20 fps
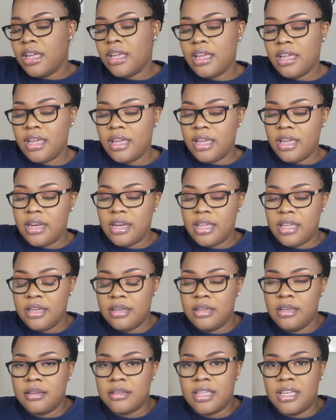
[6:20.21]
and
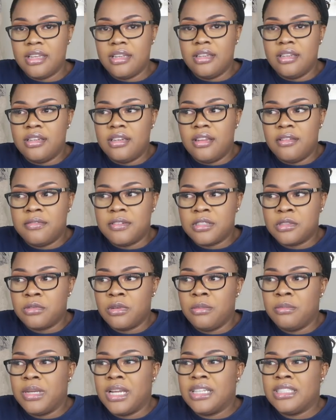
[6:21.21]
end up getting a different
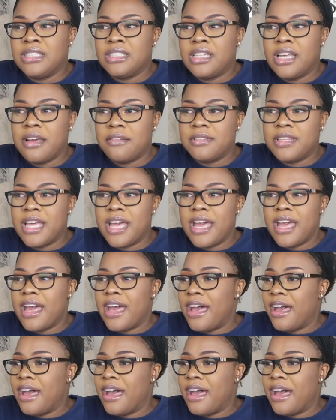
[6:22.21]
swing, but I just have that.